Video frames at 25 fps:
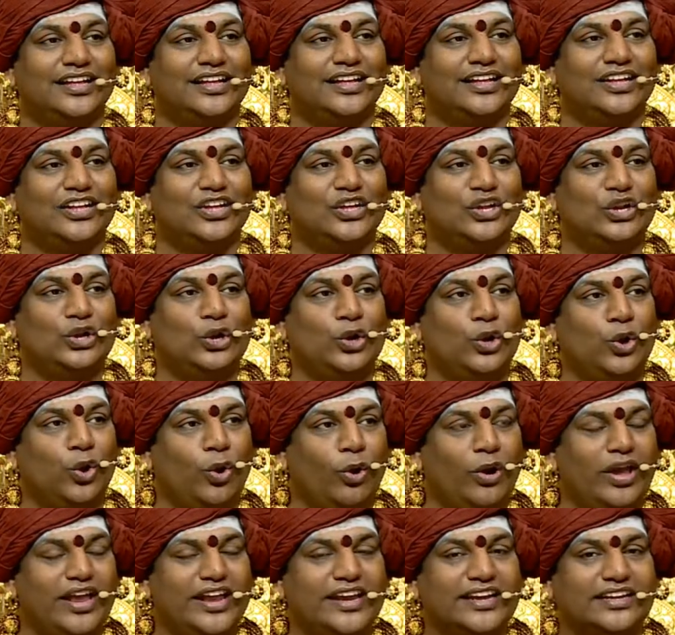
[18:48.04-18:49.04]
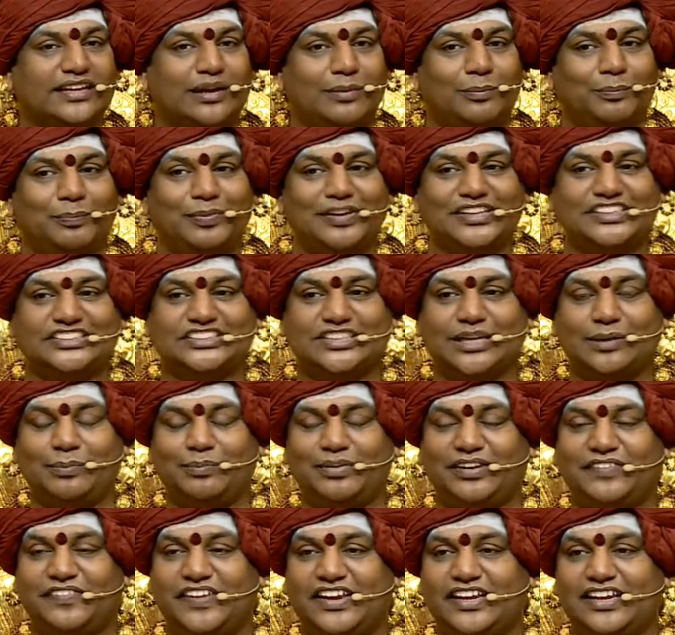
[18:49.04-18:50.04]
No incompletion
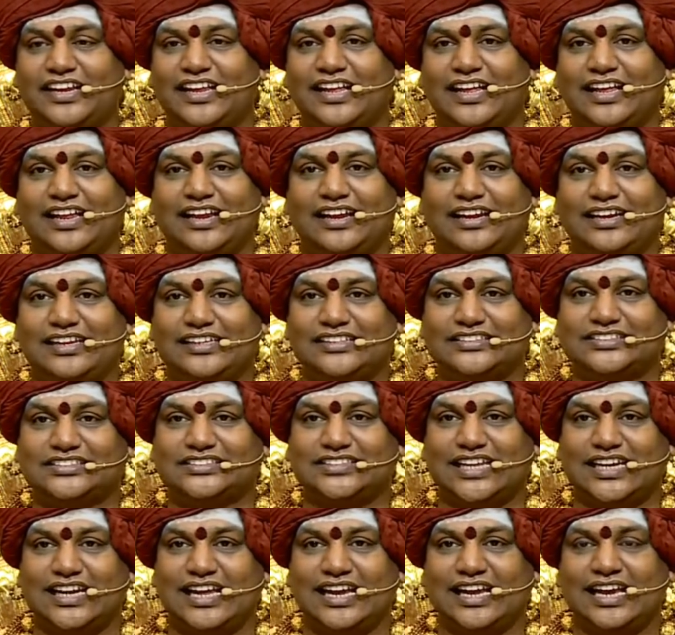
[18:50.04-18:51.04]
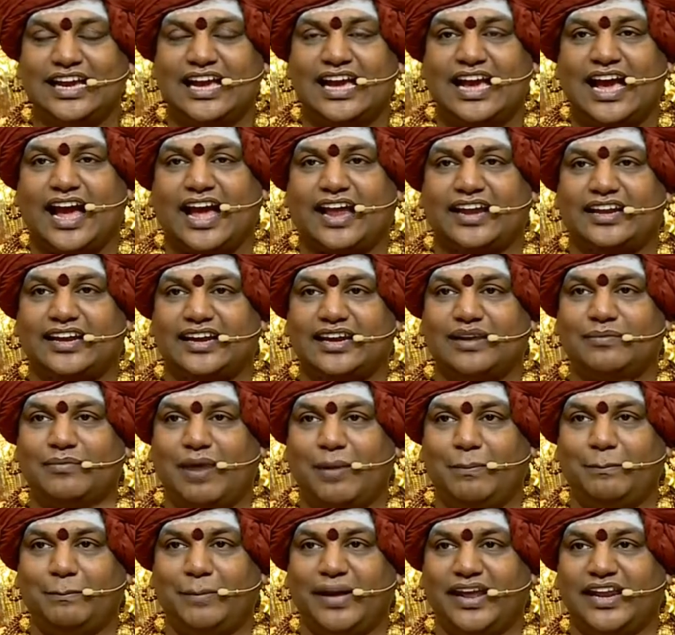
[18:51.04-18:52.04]
between listening and
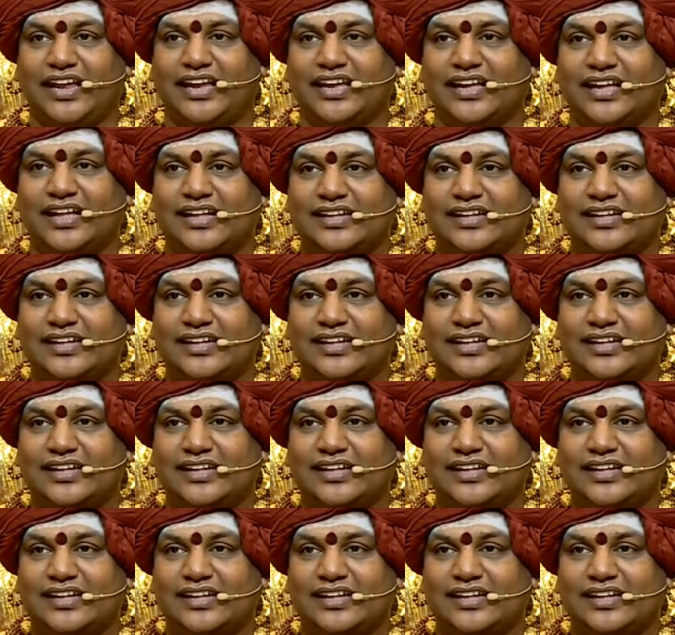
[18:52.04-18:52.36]
remembering,